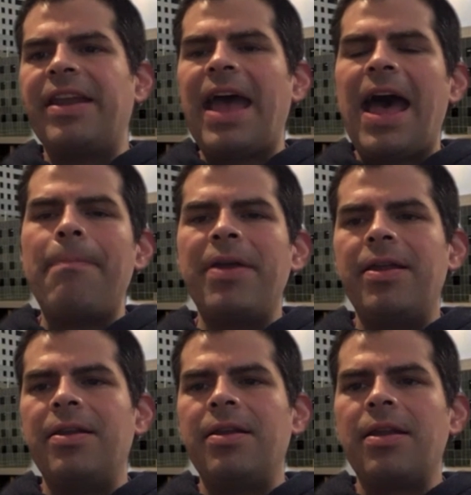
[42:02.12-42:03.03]
can
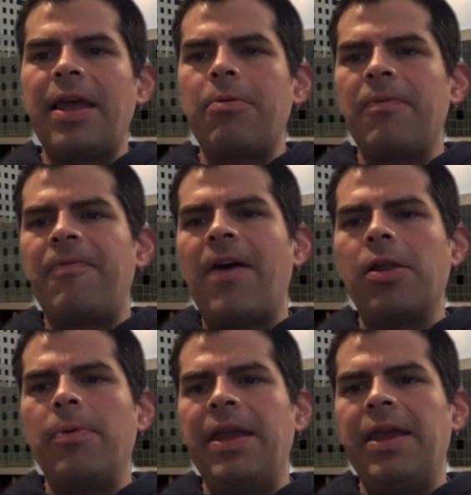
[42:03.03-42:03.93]
happen like
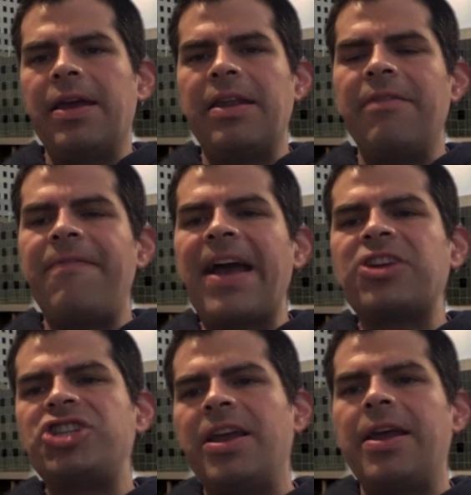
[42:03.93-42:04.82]
following an
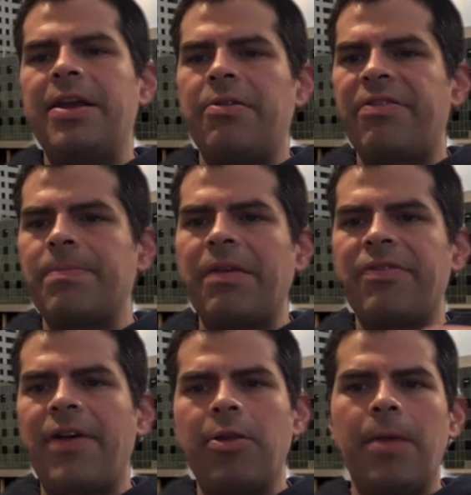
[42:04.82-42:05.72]
infection or
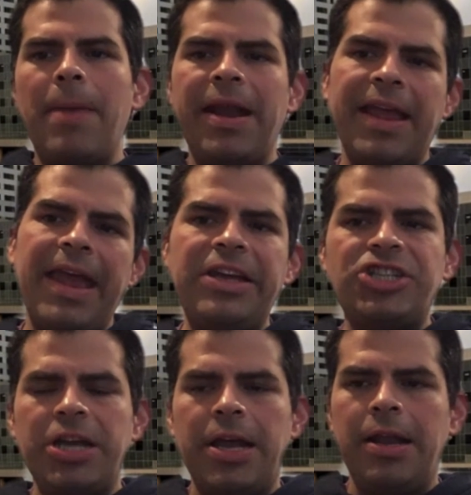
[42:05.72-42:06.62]
sometimes following a
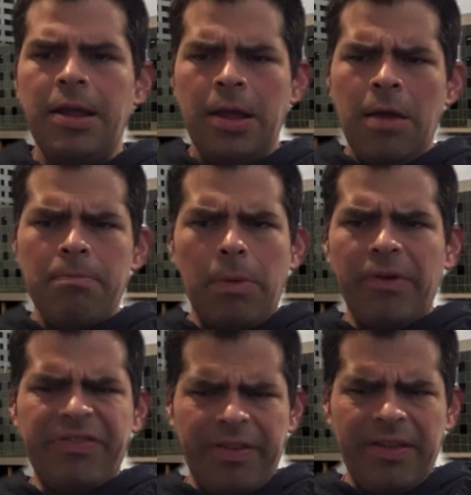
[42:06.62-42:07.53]
medication. But
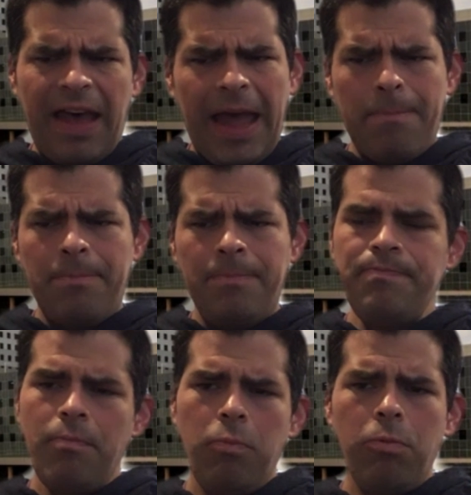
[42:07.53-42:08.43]
most of the time,
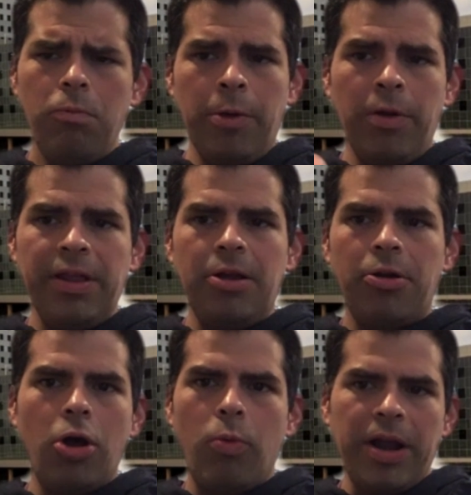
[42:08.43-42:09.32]
we really
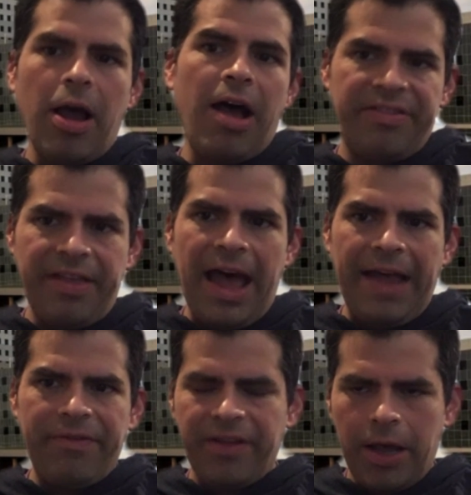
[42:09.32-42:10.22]
don't know what caused the
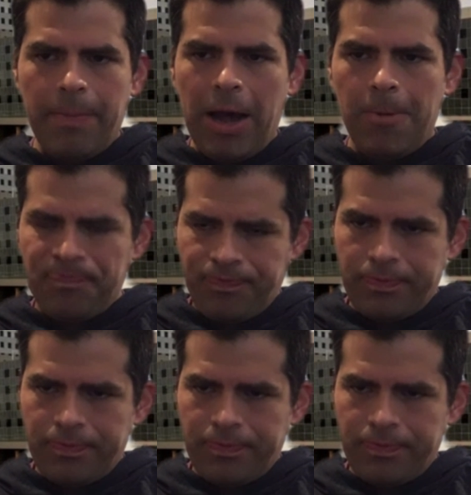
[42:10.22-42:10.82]
hives to come out.